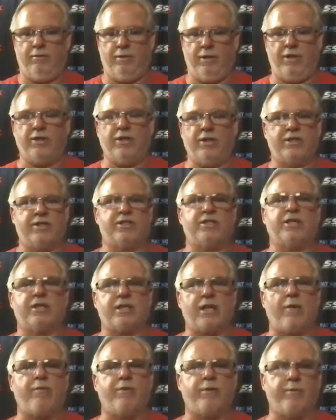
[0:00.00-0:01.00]
And let's sit
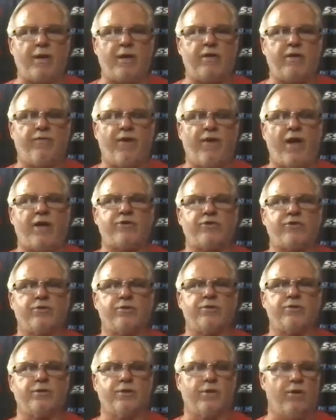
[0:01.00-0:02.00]
down with the
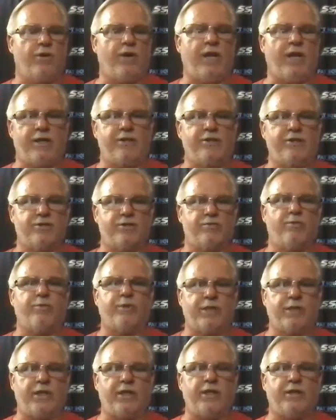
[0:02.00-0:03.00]
manufacturers and go, hey, this is what
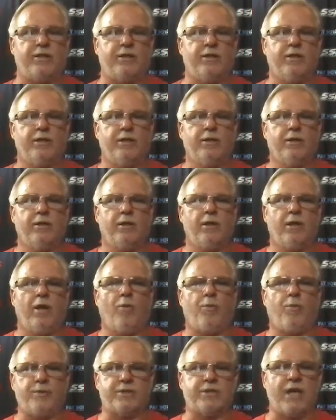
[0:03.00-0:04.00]
we need.
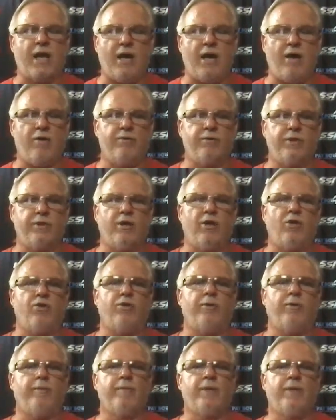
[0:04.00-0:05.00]
Help us out.
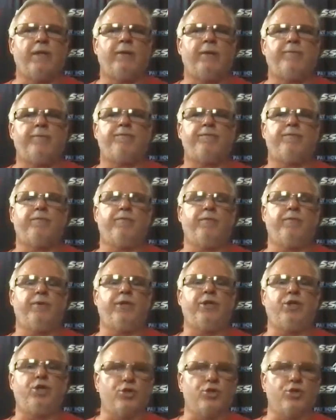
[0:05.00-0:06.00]
And
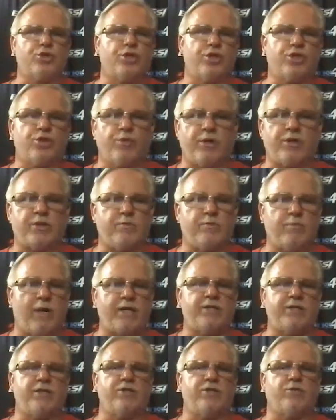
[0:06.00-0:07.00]
in your situation,
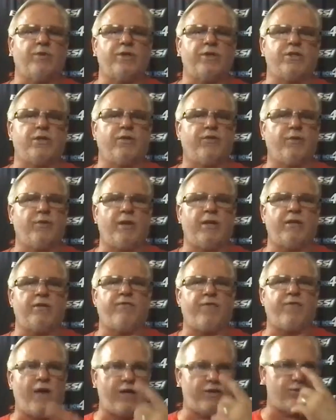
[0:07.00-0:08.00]
my situation,
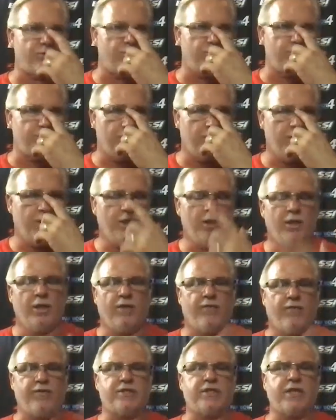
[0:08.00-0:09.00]

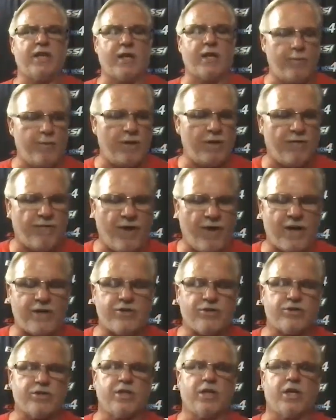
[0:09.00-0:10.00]
if a second
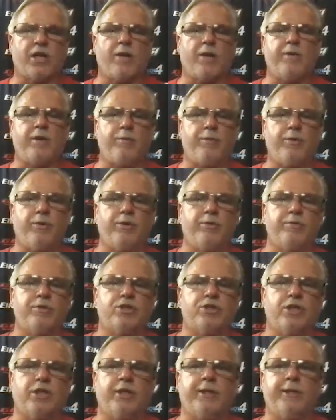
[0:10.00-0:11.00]
manufacturer is going to come in and build a
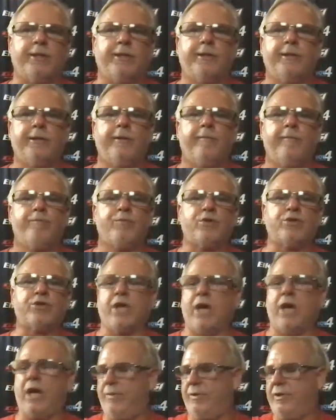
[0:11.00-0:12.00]
machine, there's
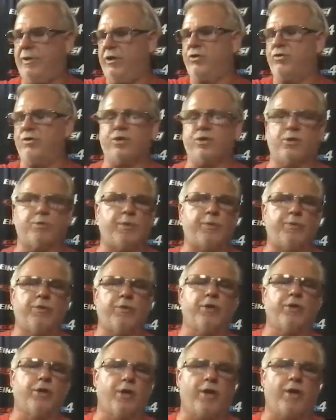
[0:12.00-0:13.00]
got to be interested people
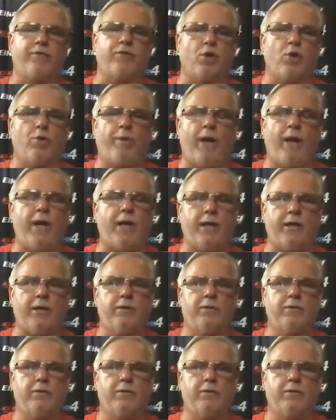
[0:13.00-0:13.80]
are going to have to go buy it.